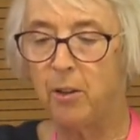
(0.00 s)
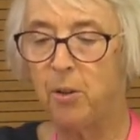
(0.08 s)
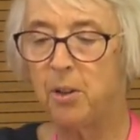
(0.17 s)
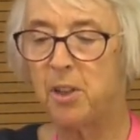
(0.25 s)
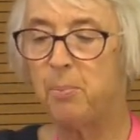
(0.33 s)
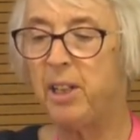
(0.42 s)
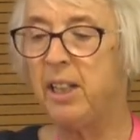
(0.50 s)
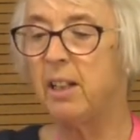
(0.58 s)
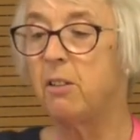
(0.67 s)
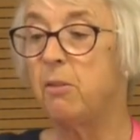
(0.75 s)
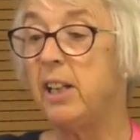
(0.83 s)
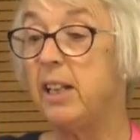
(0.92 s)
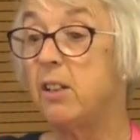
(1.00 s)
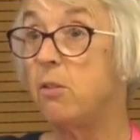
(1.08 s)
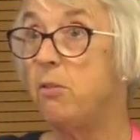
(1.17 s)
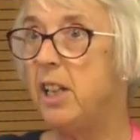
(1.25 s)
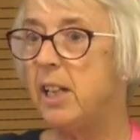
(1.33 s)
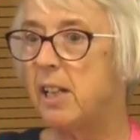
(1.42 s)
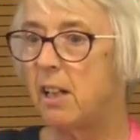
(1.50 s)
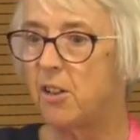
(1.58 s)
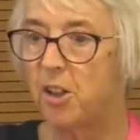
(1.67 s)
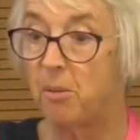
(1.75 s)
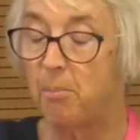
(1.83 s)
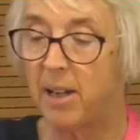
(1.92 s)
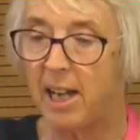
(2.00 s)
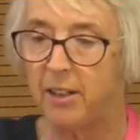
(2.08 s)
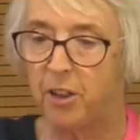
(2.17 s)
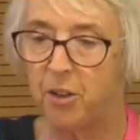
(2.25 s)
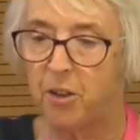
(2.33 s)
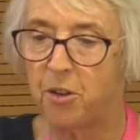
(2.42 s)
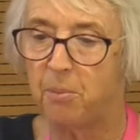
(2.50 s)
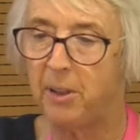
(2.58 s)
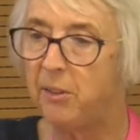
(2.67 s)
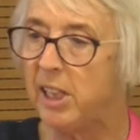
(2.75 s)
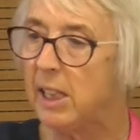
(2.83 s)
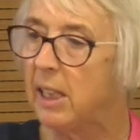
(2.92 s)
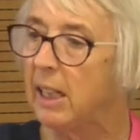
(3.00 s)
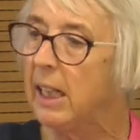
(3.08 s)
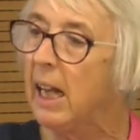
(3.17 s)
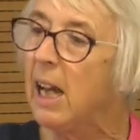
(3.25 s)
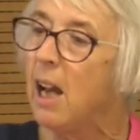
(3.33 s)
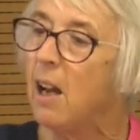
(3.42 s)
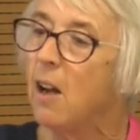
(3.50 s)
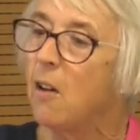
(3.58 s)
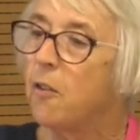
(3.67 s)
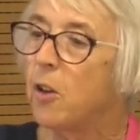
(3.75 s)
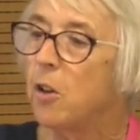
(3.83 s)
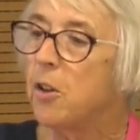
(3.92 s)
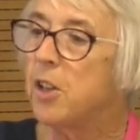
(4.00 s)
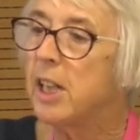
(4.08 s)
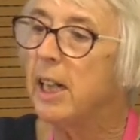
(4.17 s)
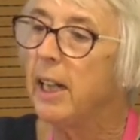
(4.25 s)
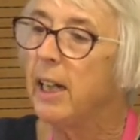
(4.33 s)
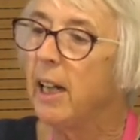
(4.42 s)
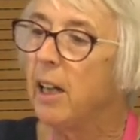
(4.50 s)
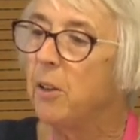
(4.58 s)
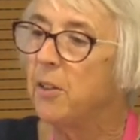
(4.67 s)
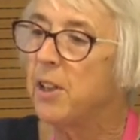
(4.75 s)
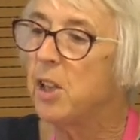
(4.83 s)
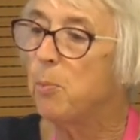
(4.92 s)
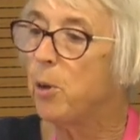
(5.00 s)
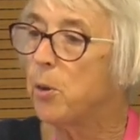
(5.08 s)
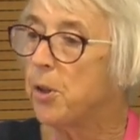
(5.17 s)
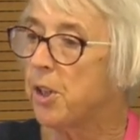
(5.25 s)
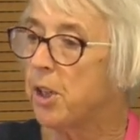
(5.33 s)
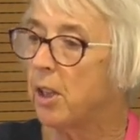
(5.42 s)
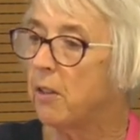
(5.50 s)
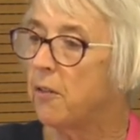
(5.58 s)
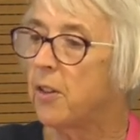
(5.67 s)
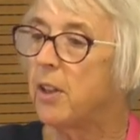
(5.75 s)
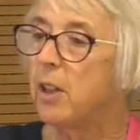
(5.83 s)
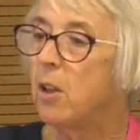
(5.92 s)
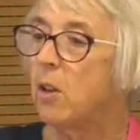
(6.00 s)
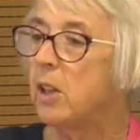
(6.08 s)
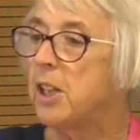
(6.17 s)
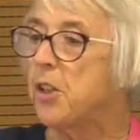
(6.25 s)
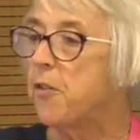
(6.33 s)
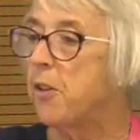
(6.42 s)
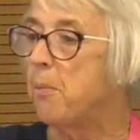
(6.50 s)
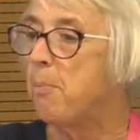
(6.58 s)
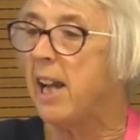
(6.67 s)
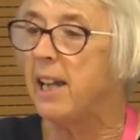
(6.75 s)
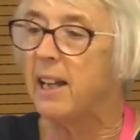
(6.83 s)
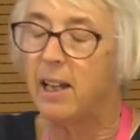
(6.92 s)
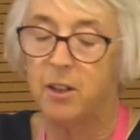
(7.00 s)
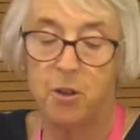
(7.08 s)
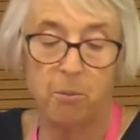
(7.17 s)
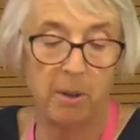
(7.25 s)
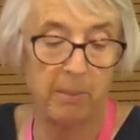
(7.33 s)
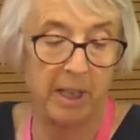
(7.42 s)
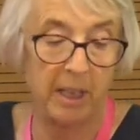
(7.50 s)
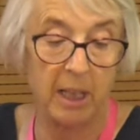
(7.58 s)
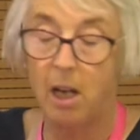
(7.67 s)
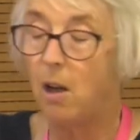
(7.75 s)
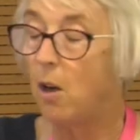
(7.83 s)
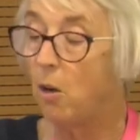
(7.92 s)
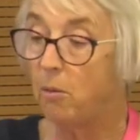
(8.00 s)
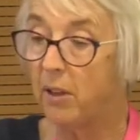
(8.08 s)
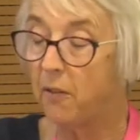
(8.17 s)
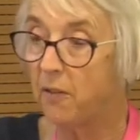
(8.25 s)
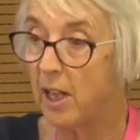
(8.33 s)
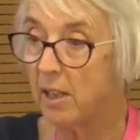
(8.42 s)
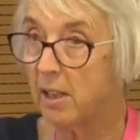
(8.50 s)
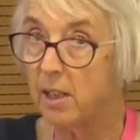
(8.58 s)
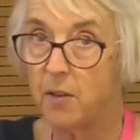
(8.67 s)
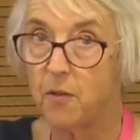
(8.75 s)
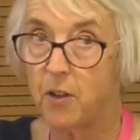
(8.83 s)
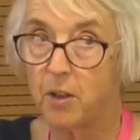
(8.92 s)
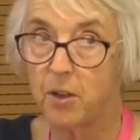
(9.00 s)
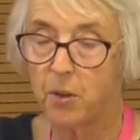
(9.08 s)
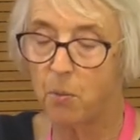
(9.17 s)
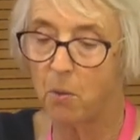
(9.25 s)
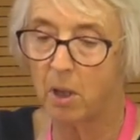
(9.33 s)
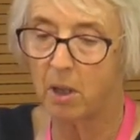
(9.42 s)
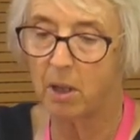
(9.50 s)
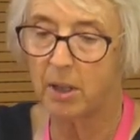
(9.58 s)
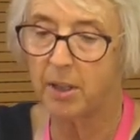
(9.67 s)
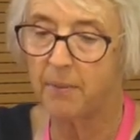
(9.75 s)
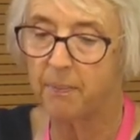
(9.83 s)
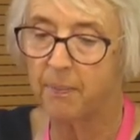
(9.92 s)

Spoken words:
who has been a great research companion to me recently, for digging out this poster for the College for Men and Women, where Frances first worked.